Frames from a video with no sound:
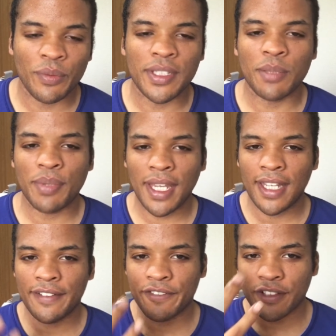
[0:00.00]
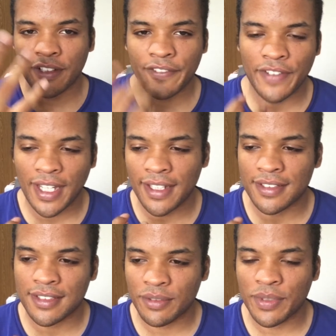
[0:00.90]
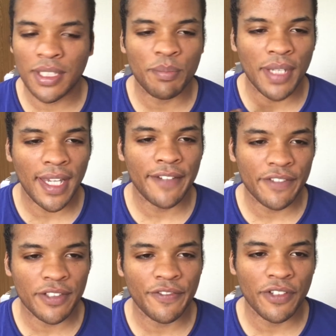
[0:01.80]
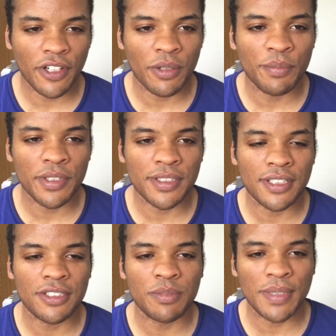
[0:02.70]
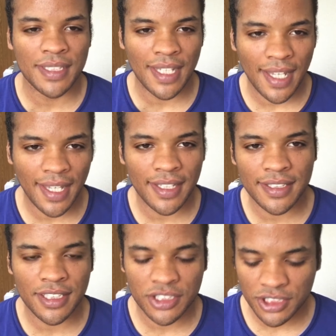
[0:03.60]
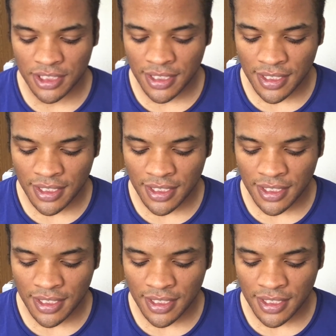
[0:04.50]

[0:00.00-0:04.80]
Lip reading: We get paid for a face and we get paid for our ability to speak English.